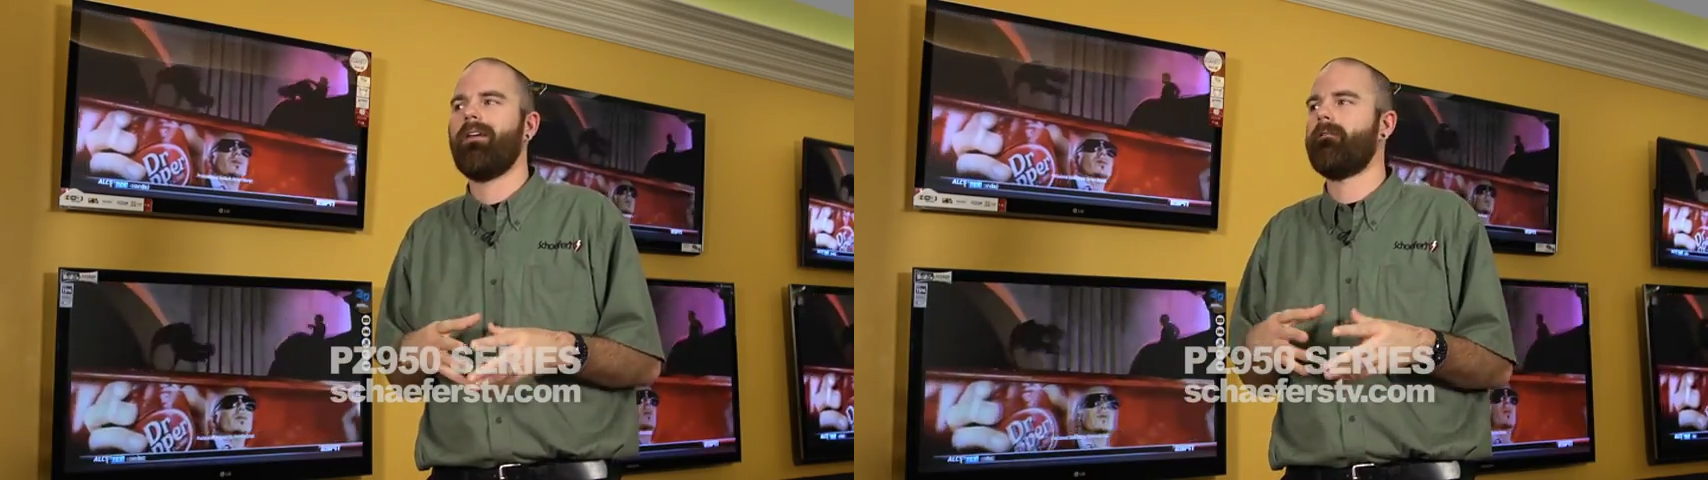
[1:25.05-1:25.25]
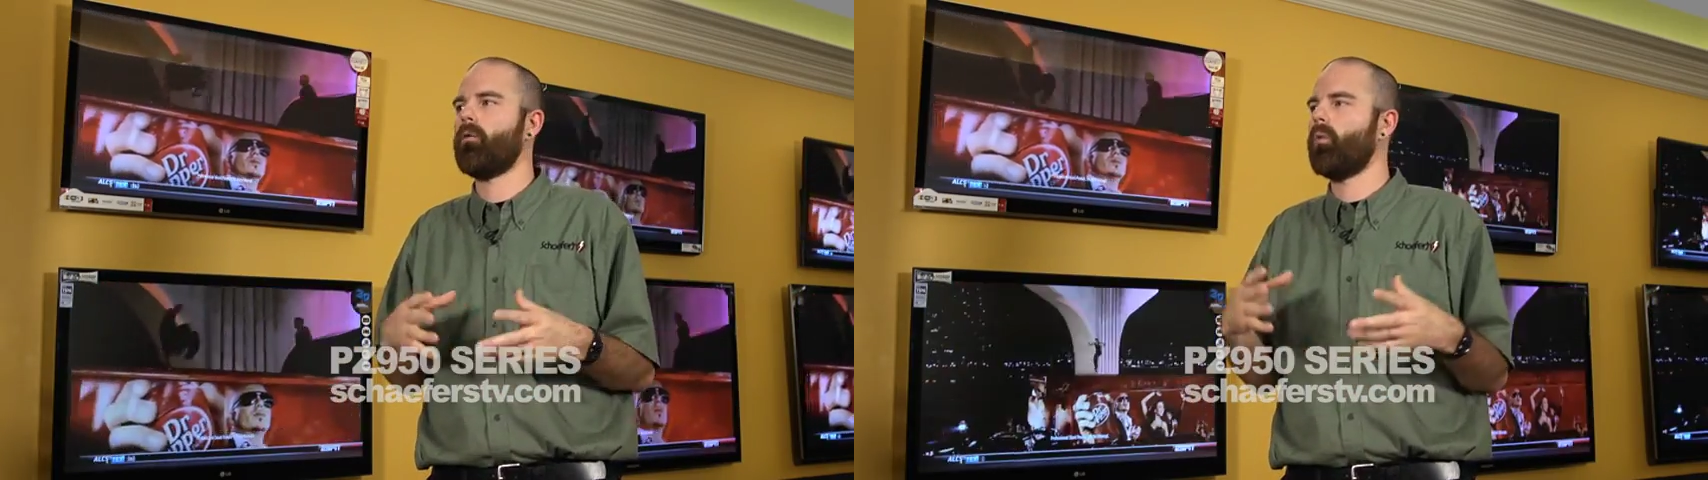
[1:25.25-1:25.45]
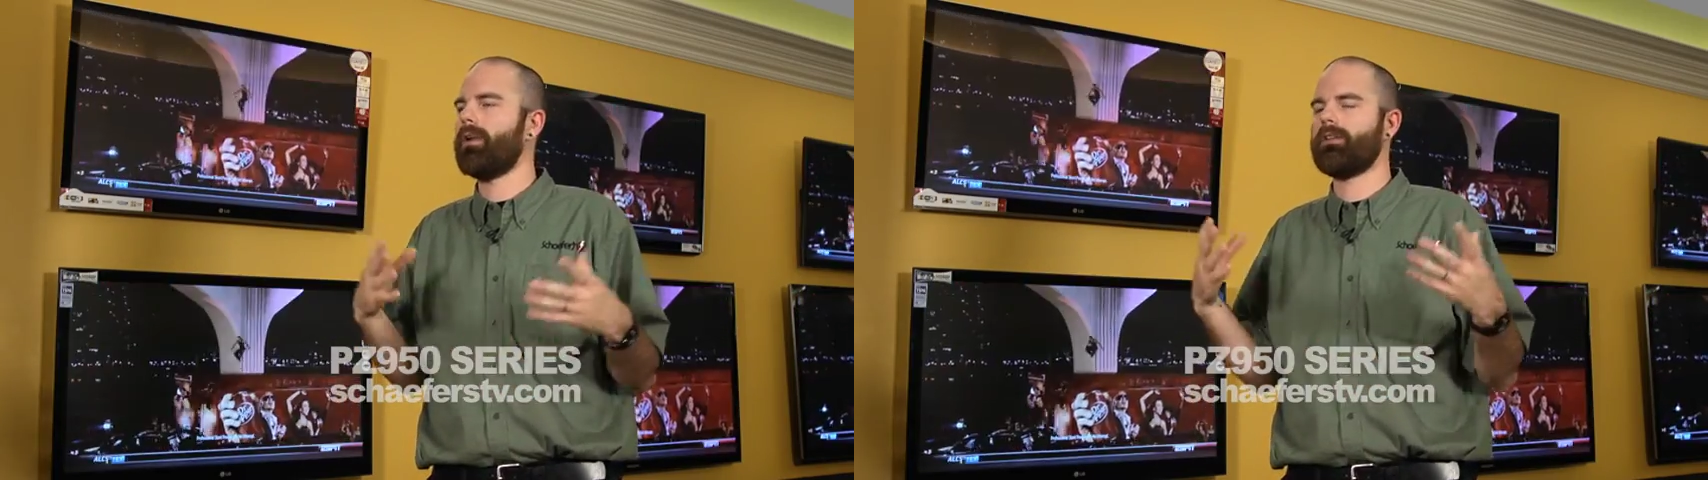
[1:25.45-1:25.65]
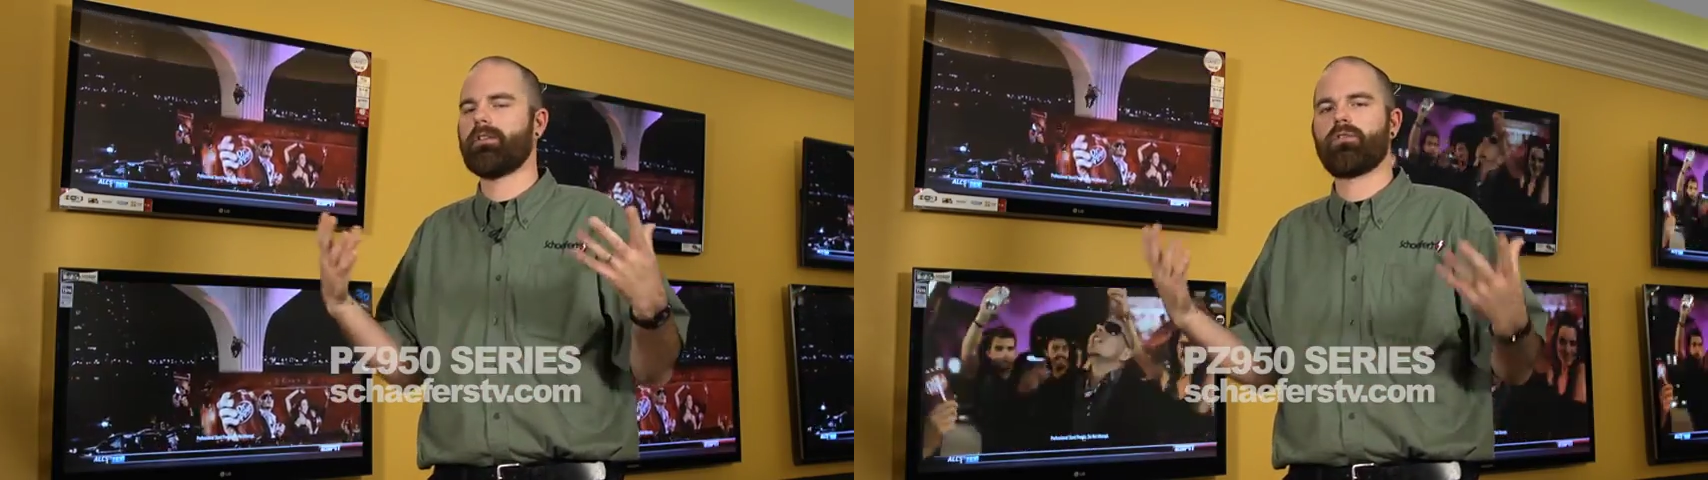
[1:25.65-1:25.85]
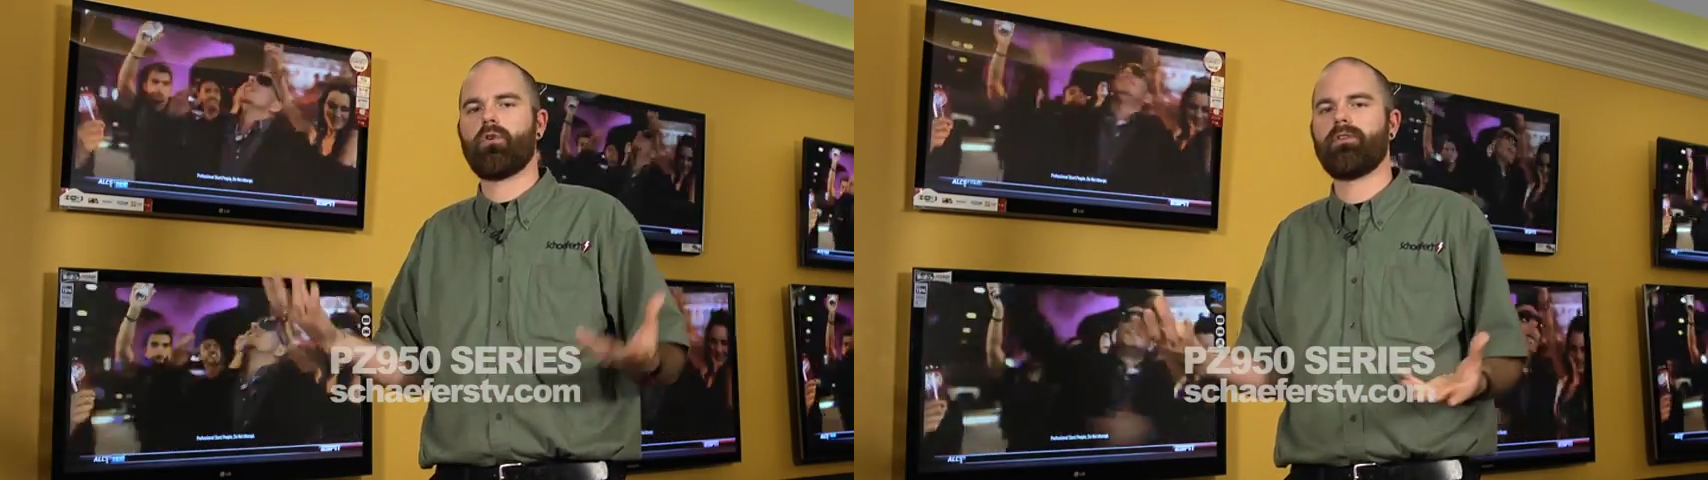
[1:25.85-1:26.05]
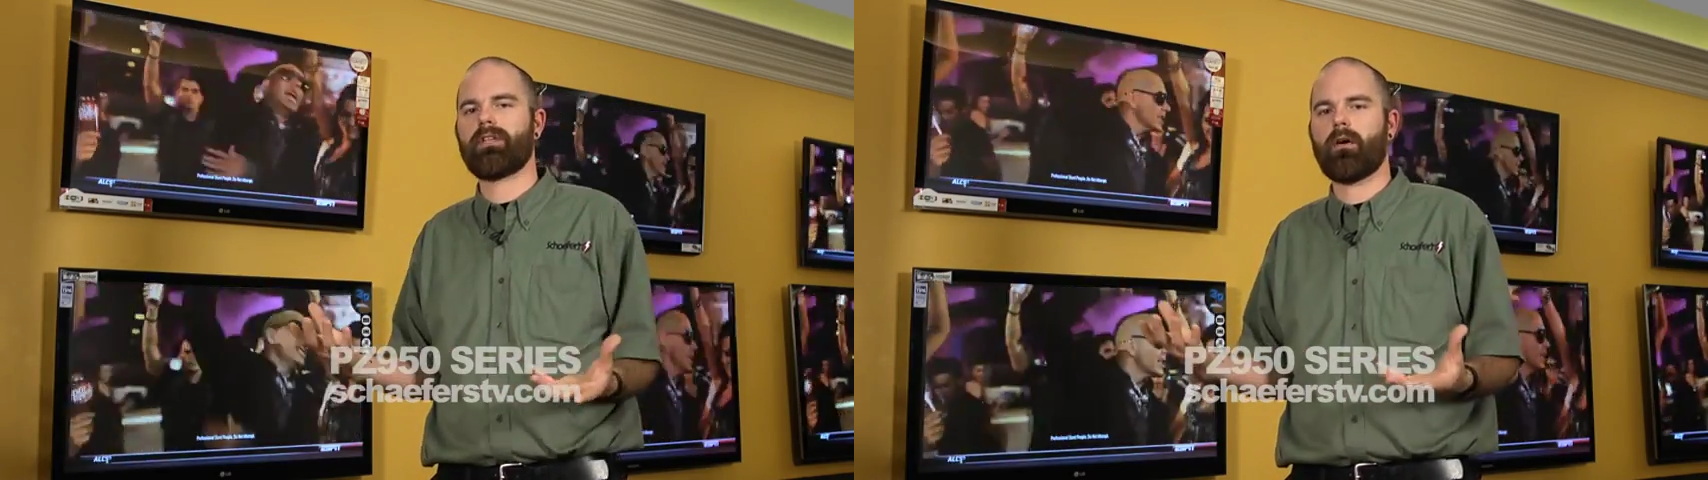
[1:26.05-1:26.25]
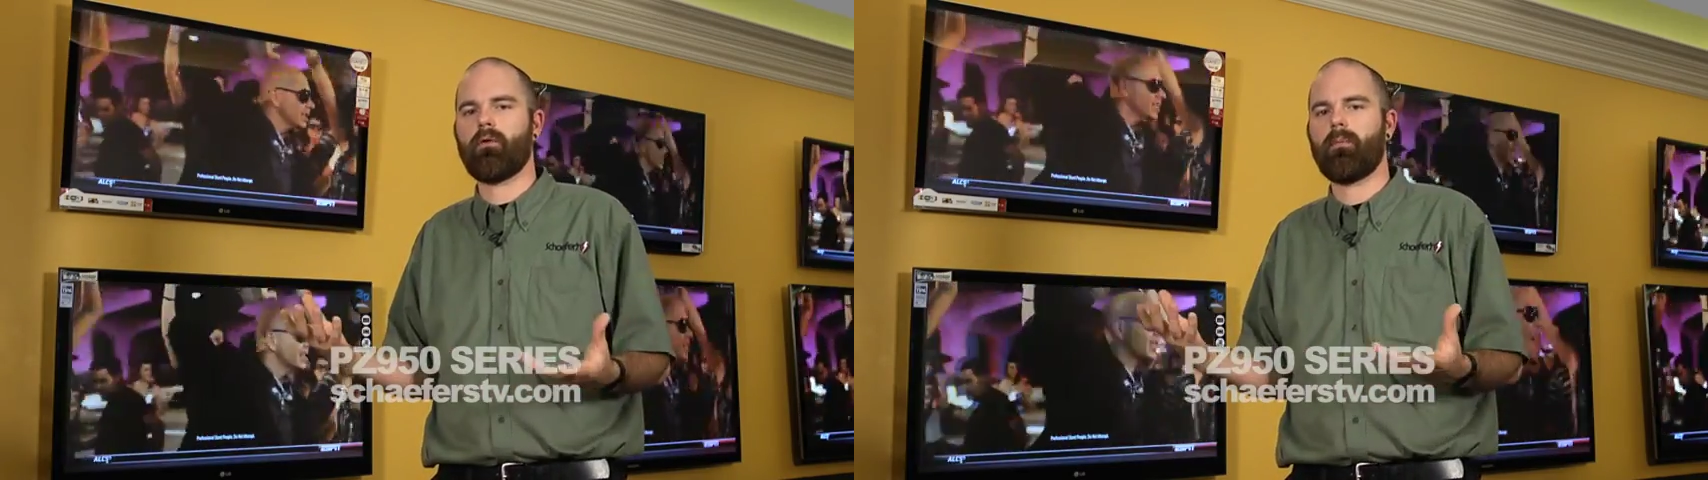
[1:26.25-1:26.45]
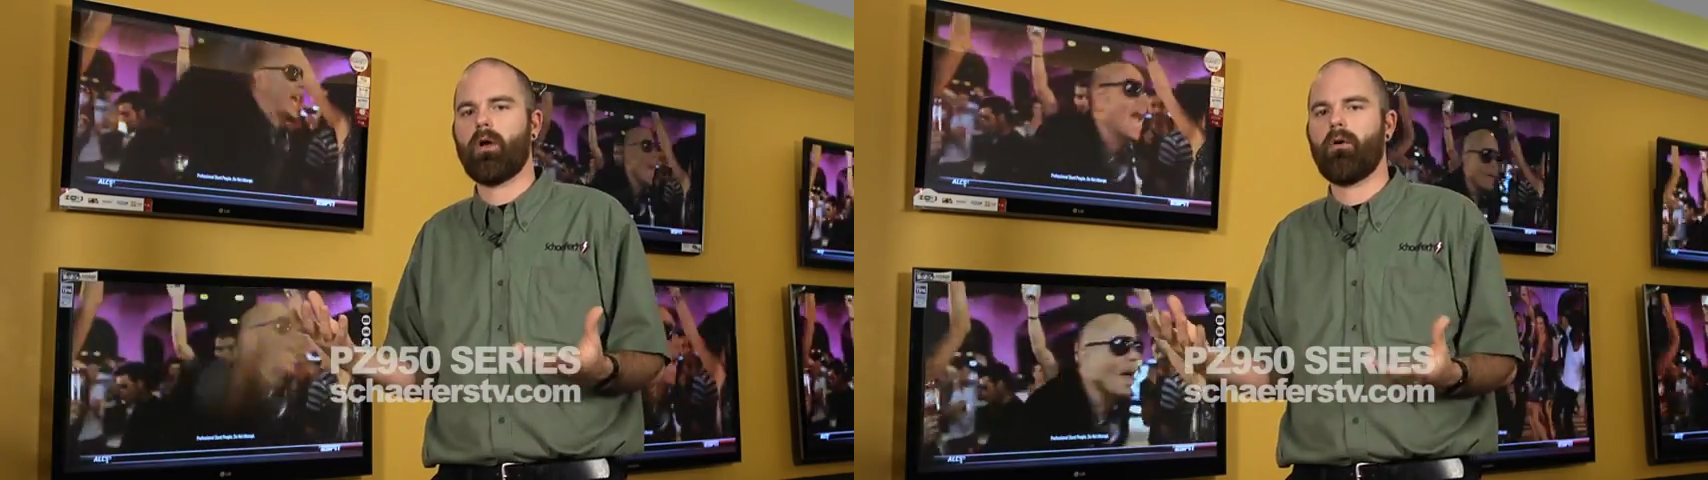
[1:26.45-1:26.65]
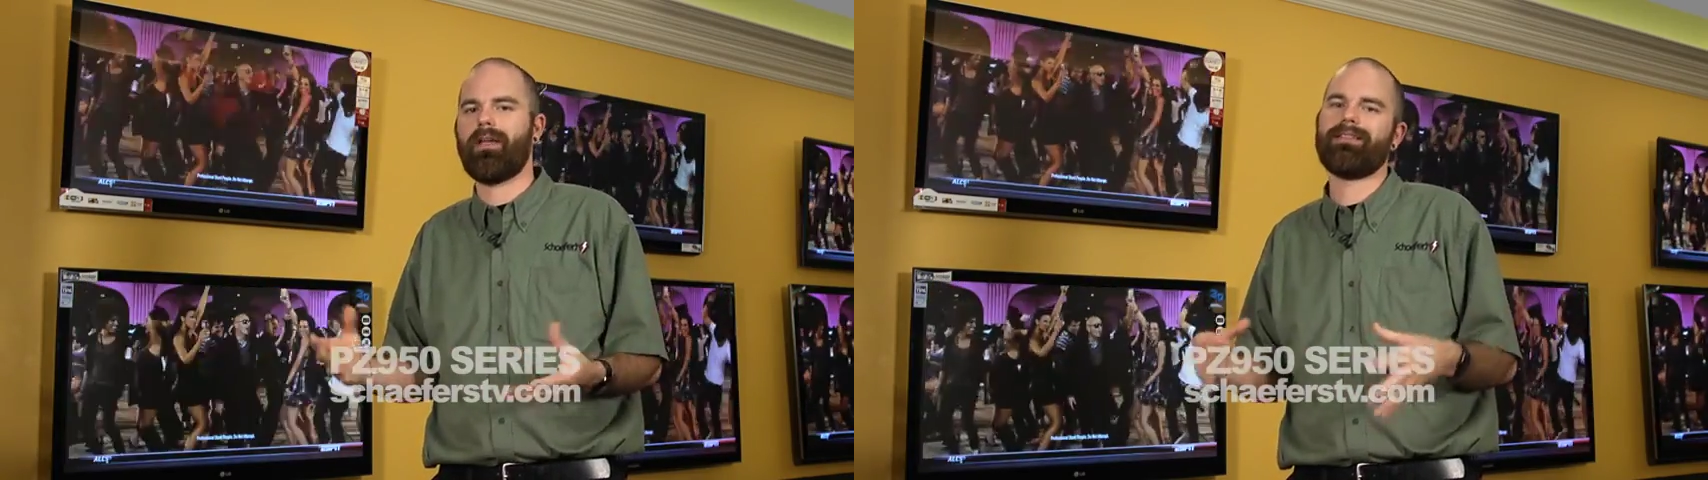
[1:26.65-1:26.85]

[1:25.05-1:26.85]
if you want to just use that remote